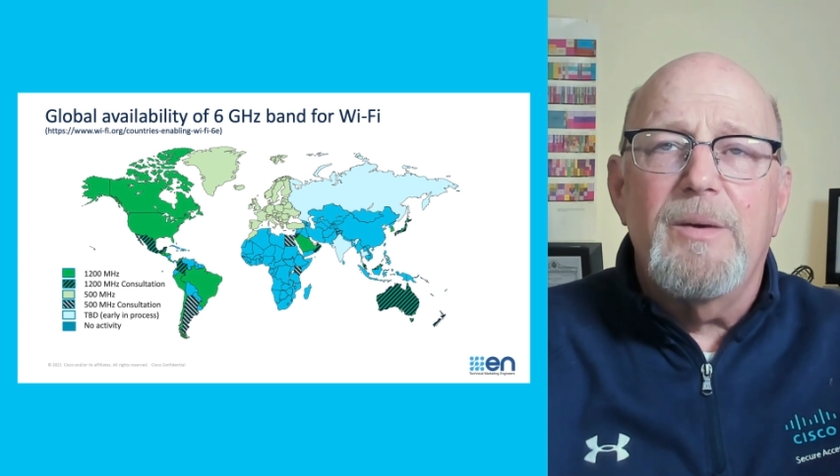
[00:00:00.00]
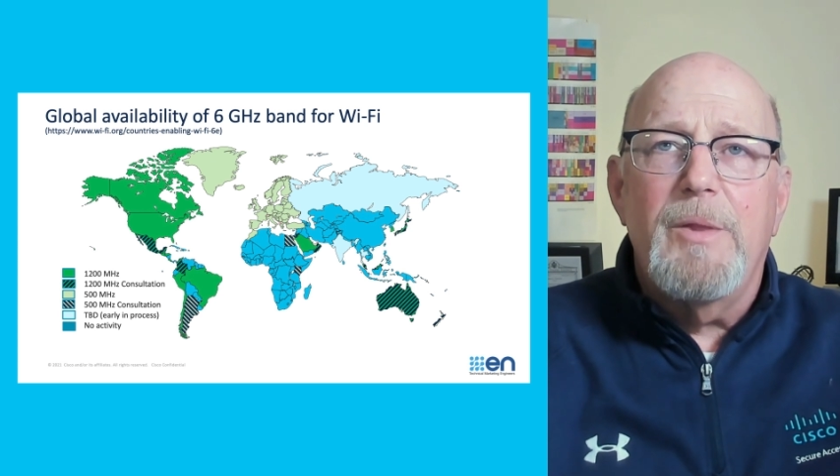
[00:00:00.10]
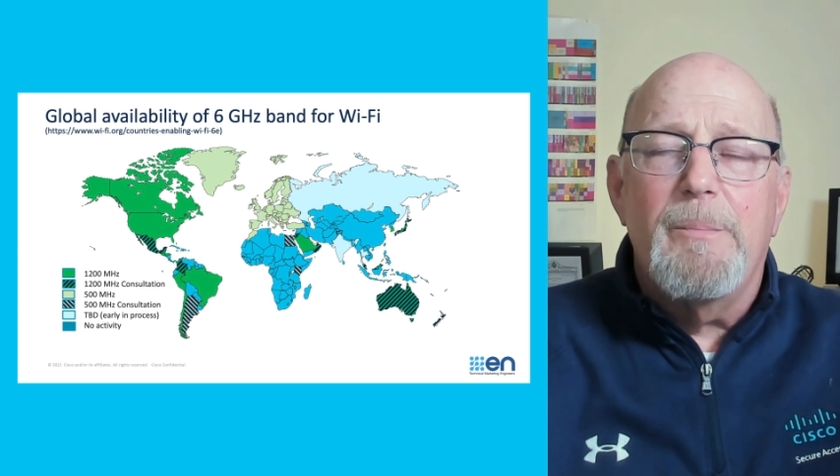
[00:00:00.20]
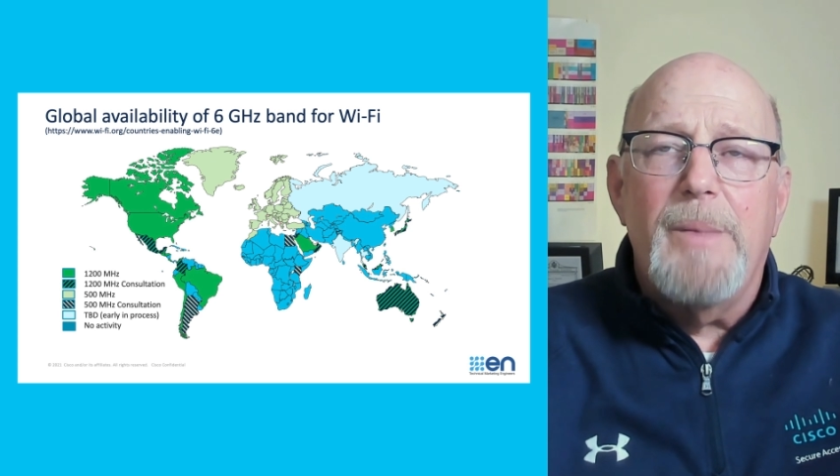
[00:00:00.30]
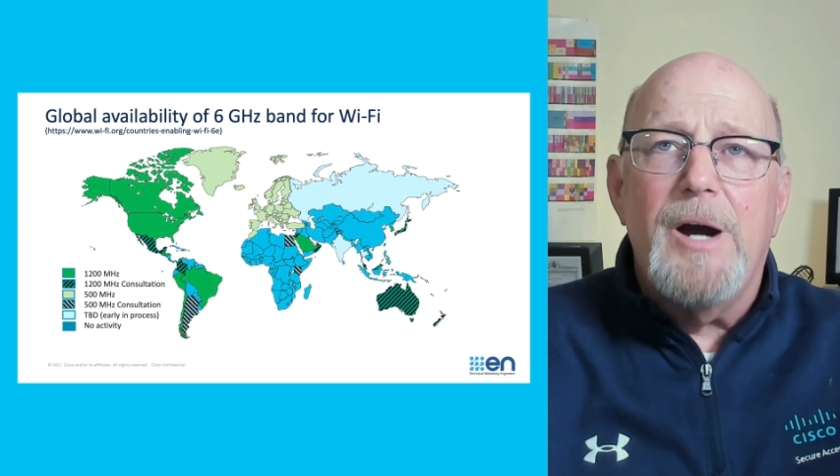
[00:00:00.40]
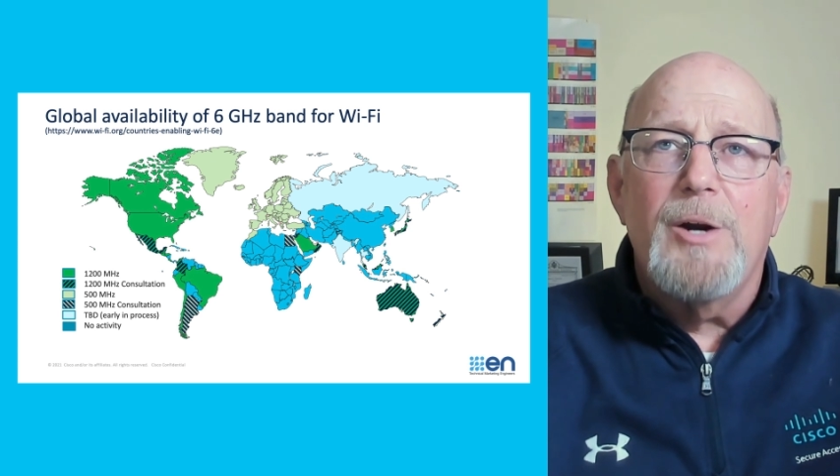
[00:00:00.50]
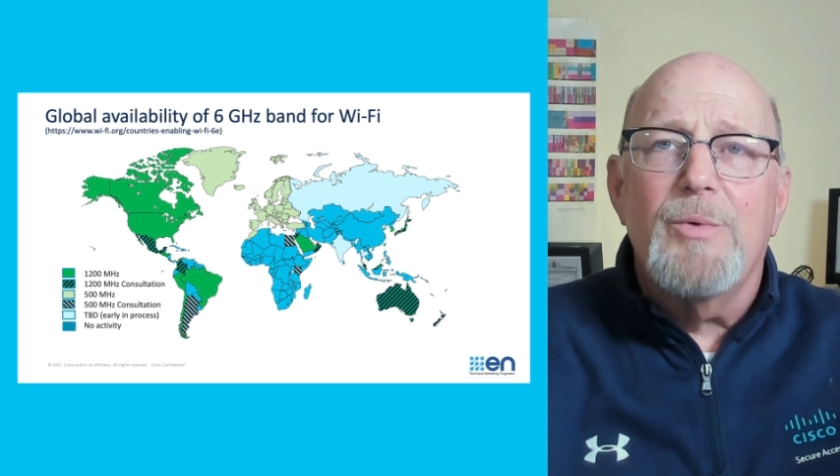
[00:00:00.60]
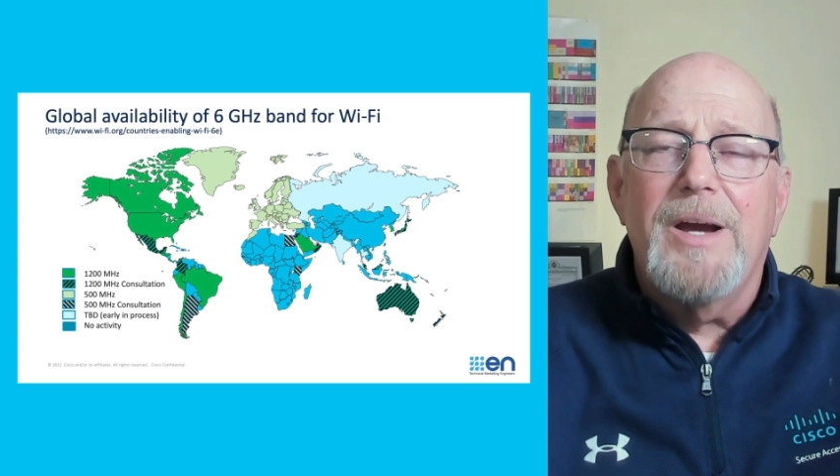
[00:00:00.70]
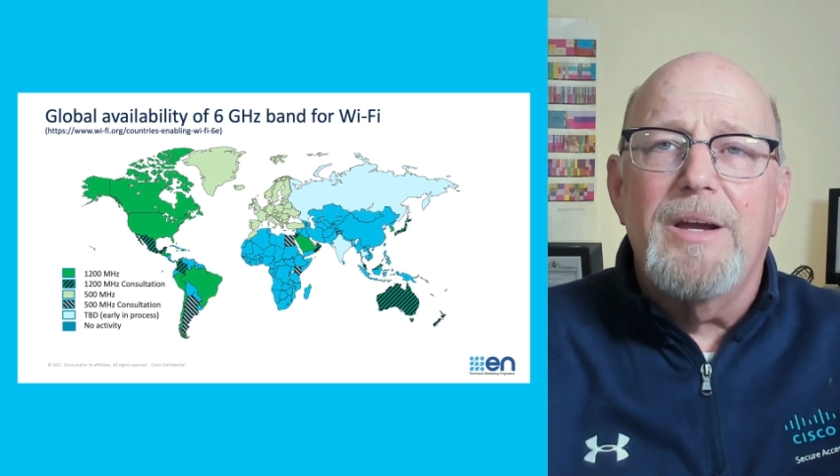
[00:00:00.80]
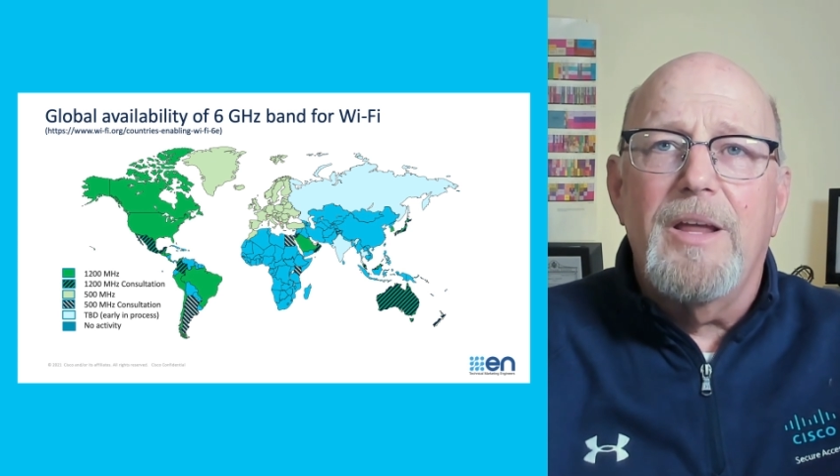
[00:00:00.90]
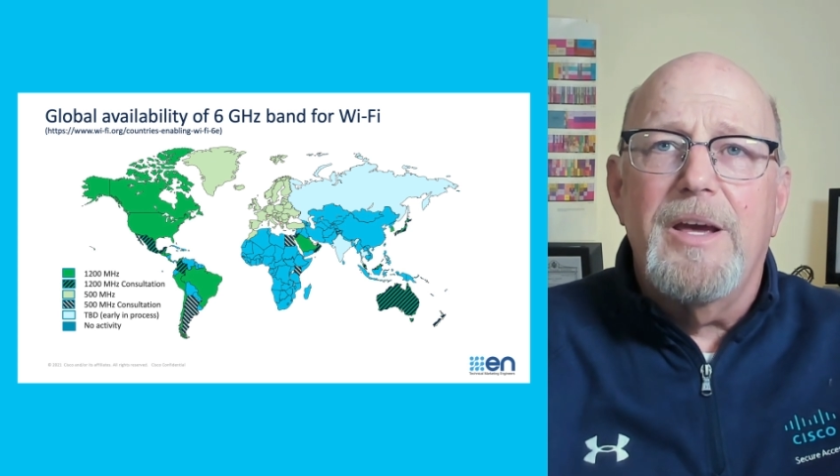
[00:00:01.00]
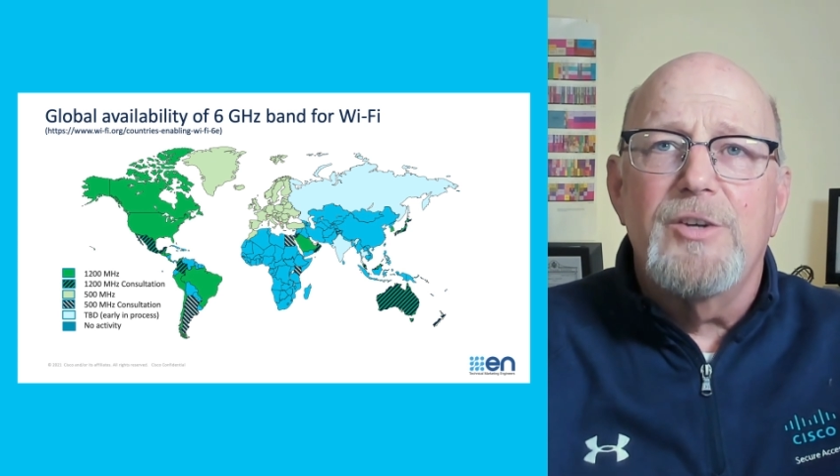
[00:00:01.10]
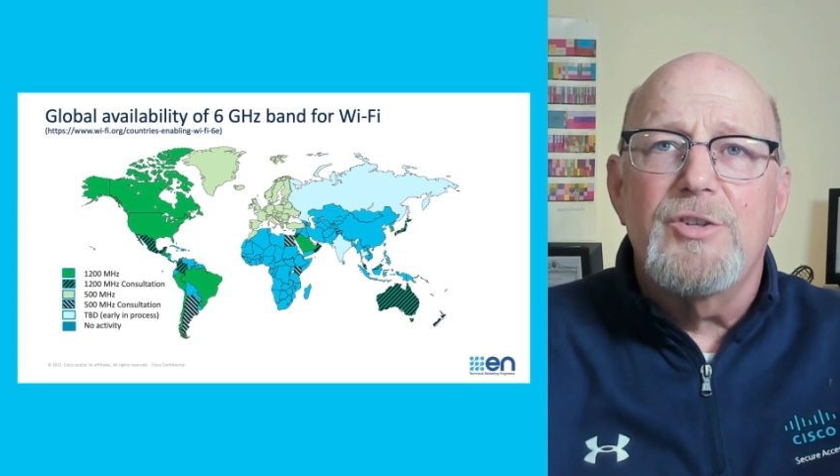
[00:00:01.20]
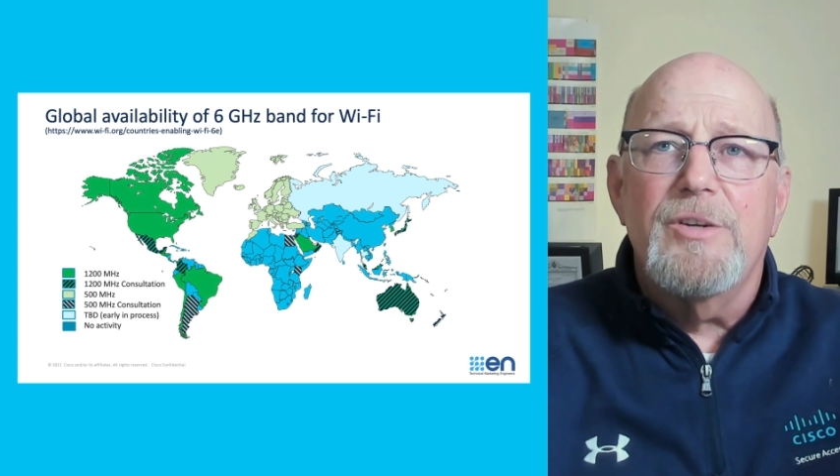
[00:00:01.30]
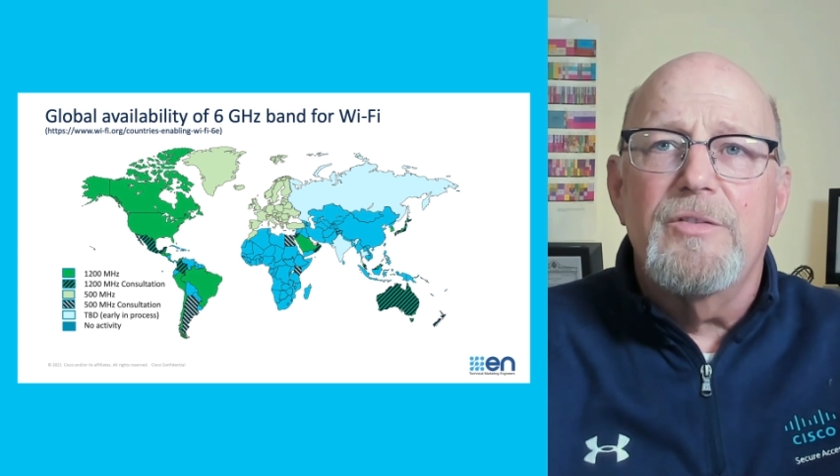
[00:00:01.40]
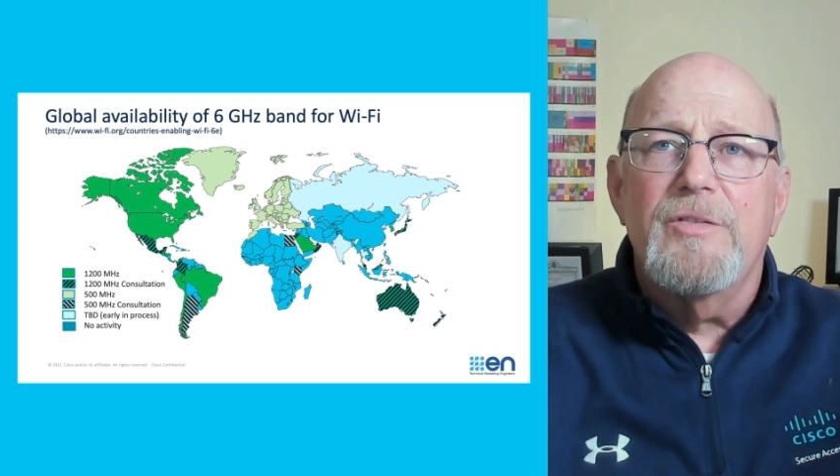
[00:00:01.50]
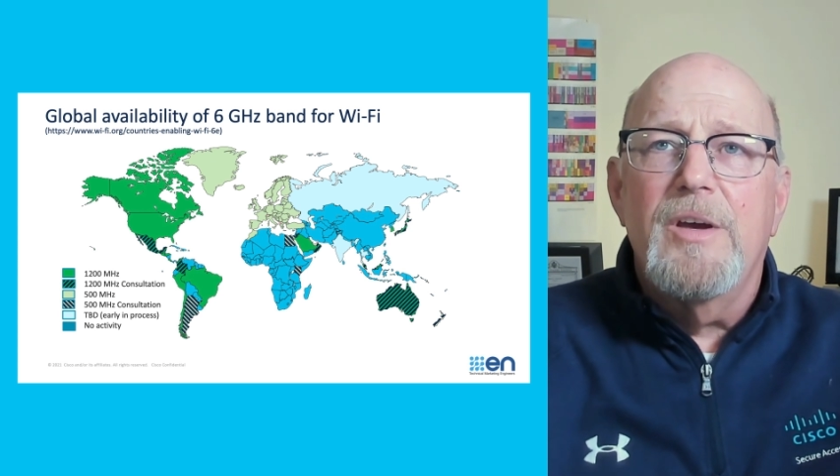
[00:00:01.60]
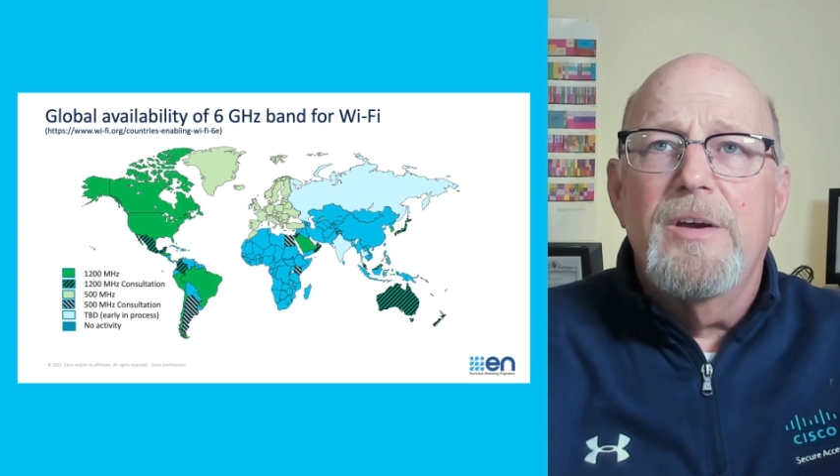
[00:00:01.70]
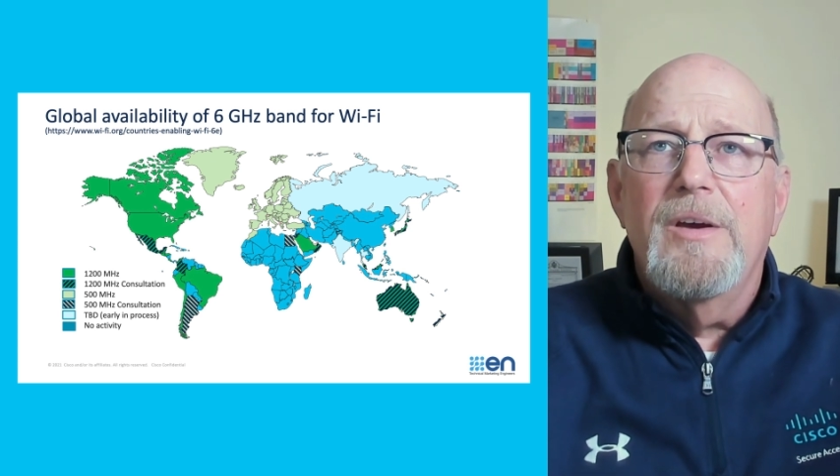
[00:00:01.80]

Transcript: some of the minor regulations,